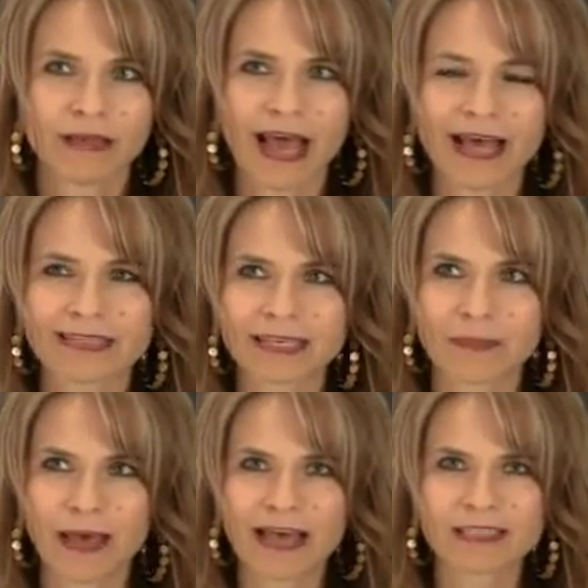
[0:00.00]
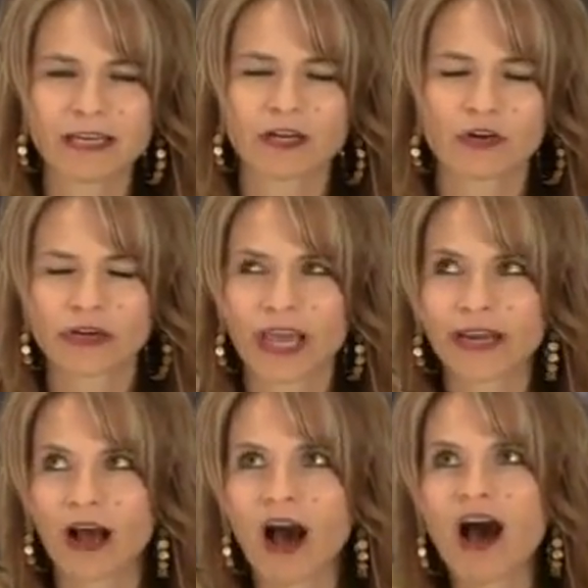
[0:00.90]
that has the capacity to
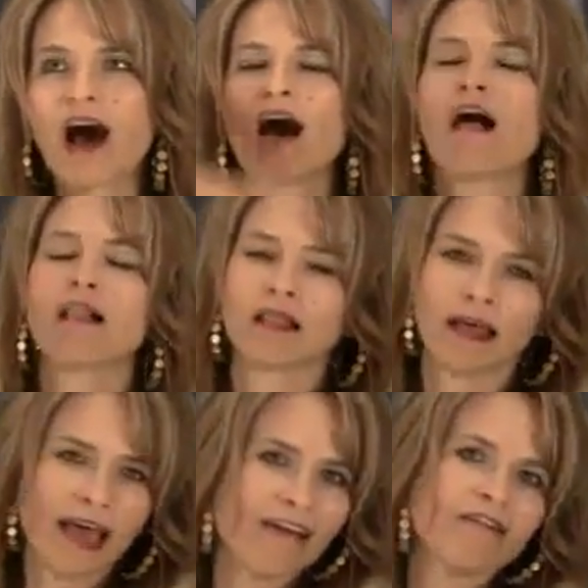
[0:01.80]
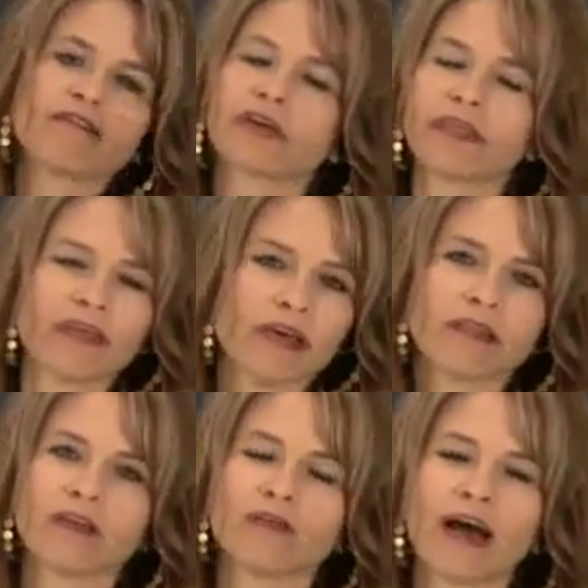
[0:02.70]
create all, everything
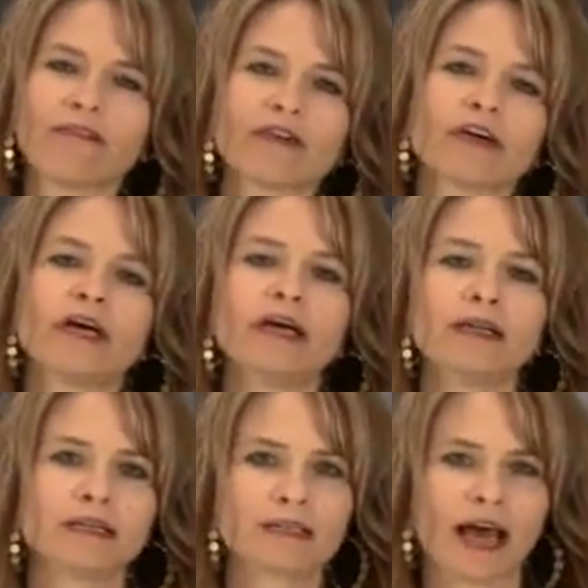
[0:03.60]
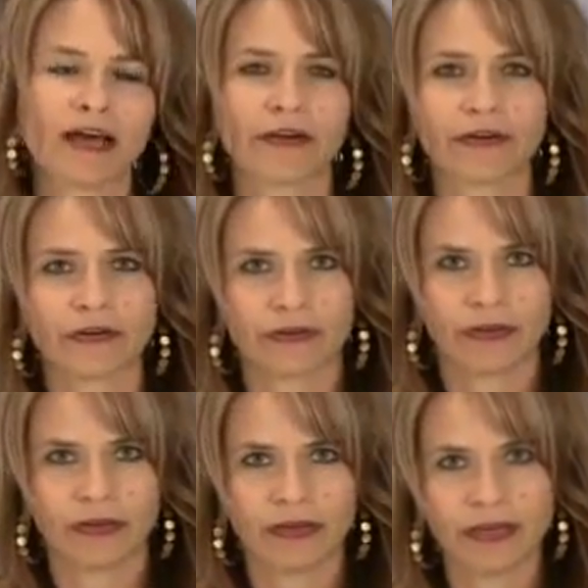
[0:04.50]
that you ever desired.
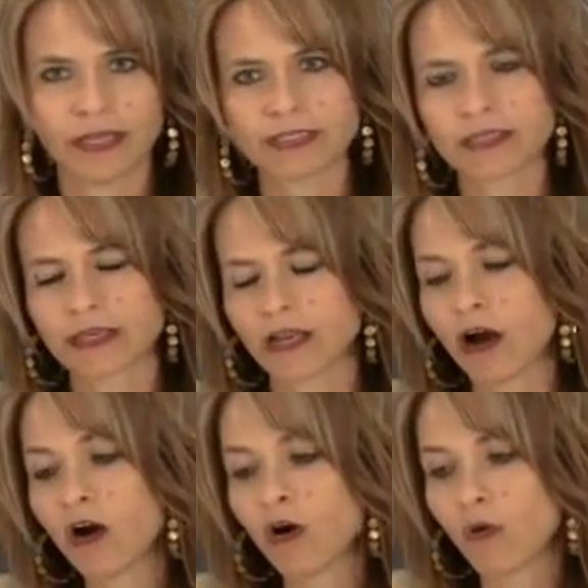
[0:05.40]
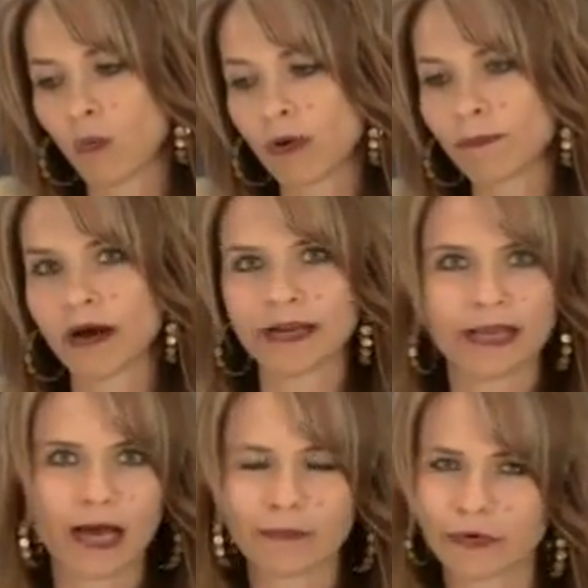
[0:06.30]
It isn't that, oh, one body
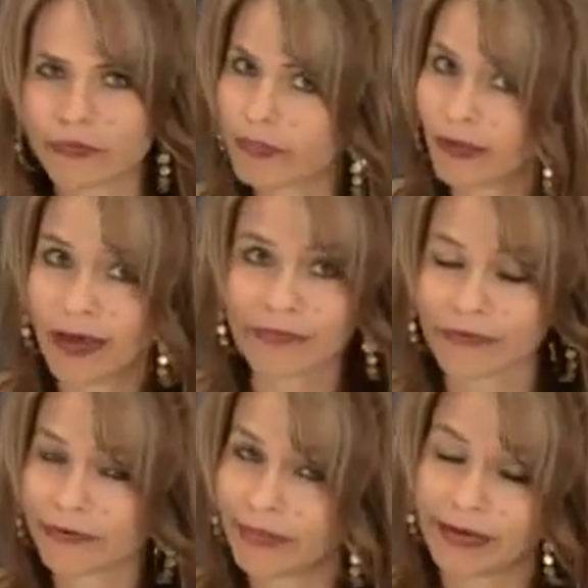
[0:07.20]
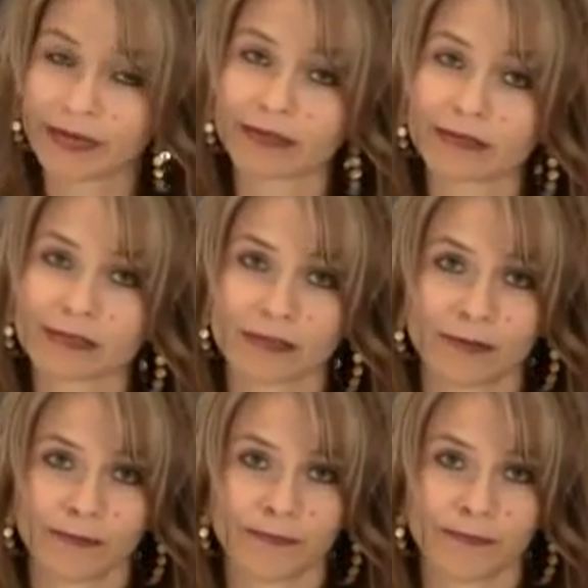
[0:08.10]
got more than the other. They didn't.